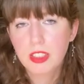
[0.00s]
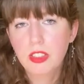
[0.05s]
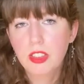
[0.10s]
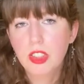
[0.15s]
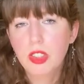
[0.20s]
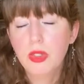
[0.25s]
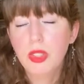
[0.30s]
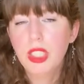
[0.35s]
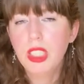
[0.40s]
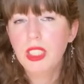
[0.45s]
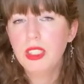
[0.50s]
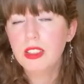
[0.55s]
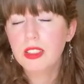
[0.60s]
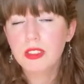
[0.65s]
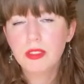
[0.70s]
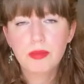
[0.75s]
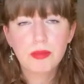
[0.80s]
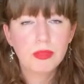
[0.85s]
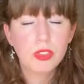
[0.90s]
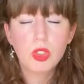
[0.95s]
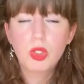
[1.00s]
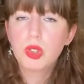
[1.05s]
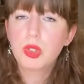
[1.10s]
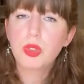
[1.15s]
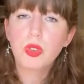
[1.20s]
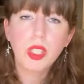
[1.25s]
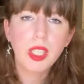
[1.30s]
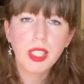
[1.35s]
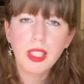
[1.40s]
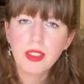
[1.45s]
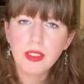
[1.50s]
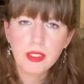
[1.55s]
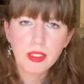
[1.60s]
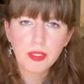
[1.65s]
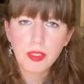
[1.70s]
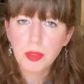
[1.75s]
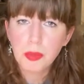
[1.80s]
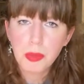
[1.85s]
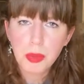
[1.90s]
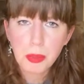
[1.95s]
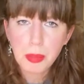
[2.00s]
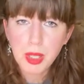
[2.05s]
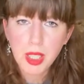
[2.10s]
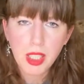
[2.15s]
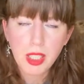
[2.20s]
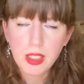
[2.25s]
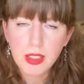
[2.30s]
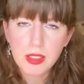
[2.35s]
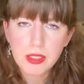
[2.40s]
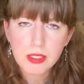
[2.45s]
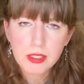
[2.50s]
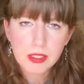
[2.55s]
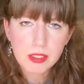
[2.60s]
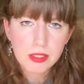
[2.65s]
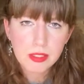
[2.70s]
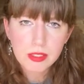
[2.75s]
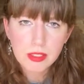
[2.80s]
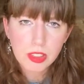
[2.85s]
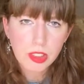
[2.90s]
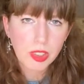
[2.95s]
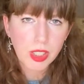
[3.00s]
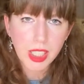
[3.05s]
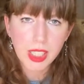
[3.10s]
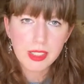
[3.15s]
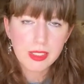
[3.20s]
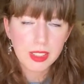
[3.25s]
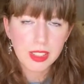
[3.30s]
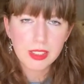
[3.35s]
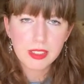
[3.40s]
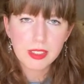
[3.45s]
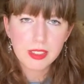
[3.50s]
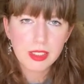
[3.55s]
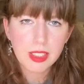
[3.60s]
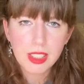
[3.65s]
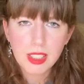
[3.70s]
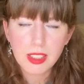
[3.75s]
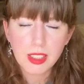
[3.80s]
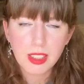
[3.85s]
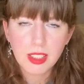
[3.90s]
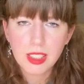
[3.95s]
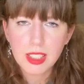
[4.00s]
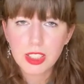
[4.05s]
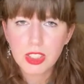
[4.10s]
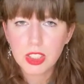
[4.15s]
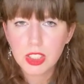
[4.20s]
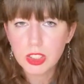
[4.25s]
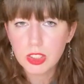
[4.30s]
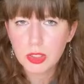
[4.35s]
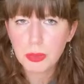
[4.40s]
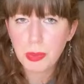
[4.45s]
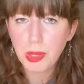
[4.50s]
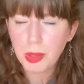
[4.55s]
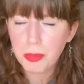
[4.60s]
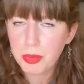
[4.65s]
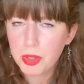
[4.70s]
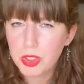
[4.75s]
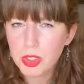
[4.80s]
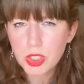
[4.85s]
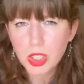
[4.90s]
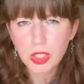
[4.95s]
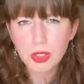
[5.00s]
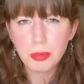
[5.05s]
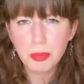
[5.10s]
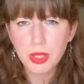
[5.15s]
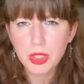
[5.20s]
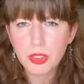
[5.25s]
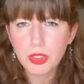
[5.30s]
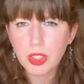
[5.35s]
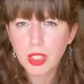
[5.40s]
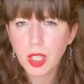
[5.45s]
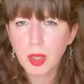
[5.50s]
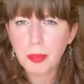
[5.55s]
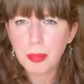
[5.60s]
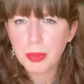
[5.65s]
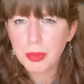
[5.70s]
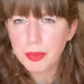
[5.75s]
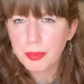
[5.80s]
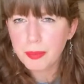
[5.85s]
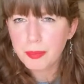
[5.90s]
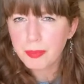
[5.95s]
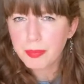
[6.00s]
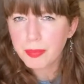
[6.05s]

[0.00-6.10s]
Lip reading: So you need trillions of them to be created in the collisions to be able to just measure a couple.